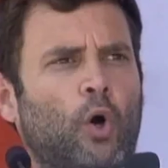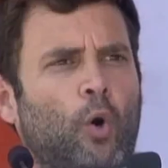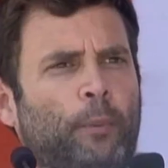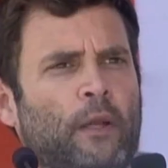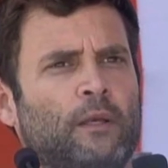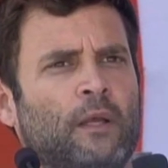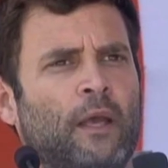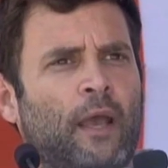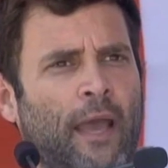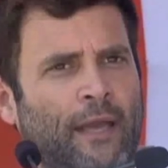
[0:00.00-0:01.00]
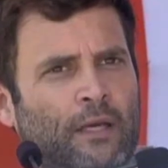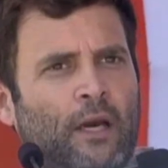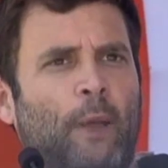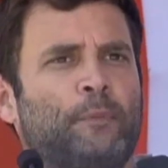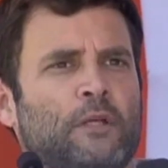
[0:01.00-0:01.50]
the open and
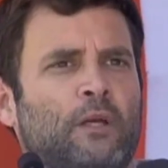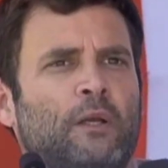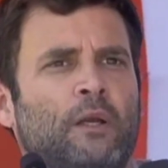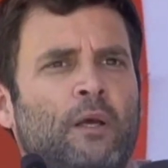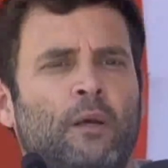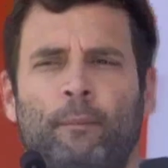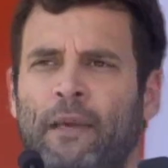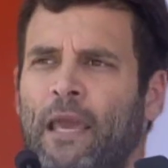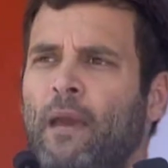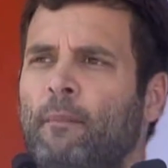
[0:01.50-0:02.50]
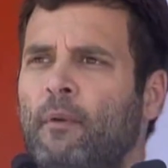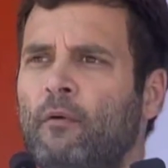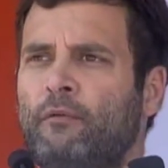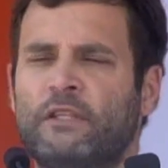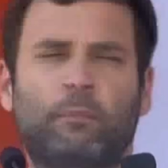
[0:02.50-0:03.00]
corruption became
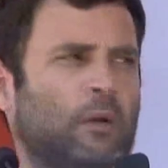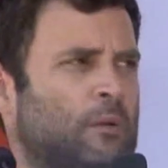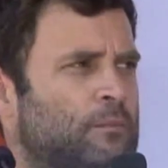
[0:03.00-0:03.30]
visible.